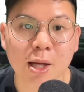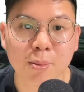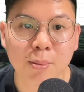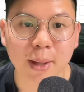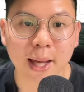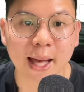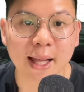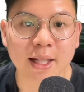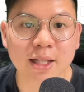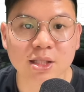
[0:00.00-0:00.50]

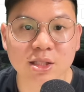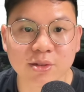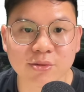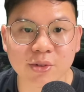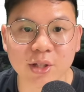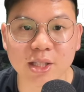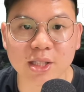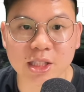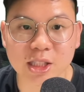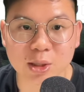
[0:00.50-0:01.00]
Palace
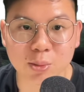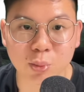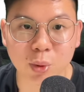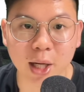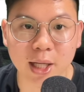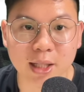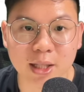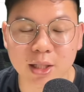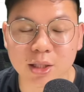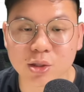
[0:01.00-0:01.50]
versus
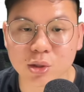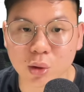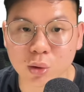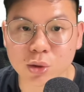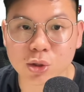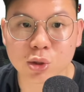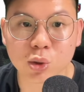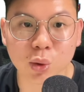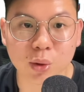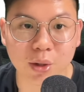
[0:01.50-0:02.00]
Brighton is
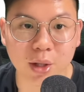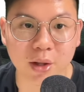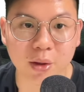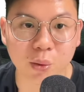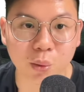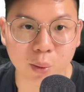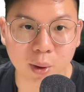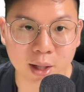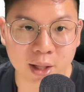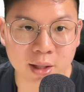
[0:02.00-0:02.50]
also
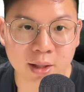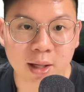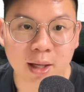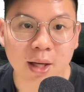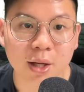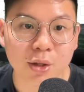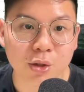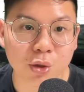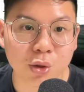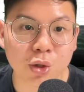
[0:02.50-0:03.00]
another one.
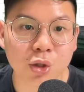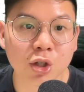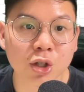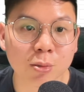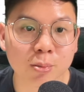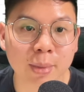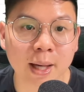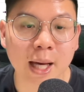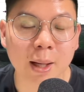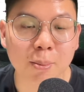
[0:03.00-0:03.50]
You
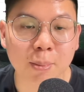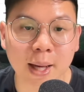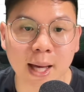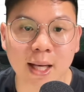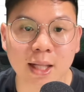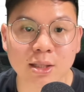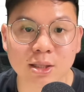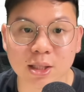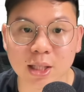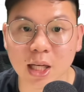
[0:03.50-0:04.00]
could back
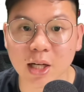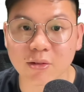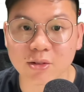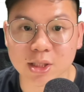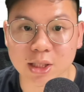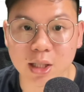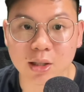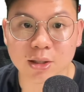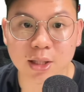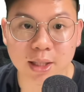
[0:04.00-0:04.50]
Palace to get a
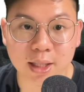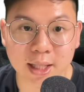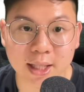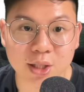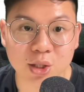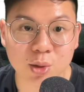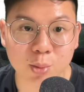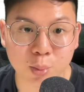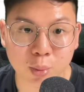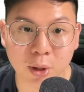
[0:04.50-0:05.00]
result
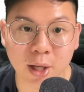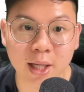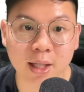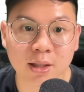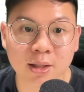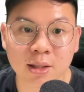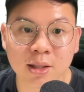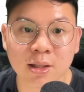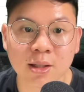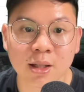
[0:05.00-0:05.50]
against
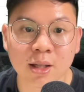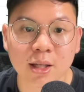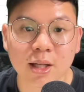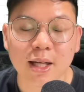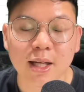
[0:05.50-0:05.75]
Brighton.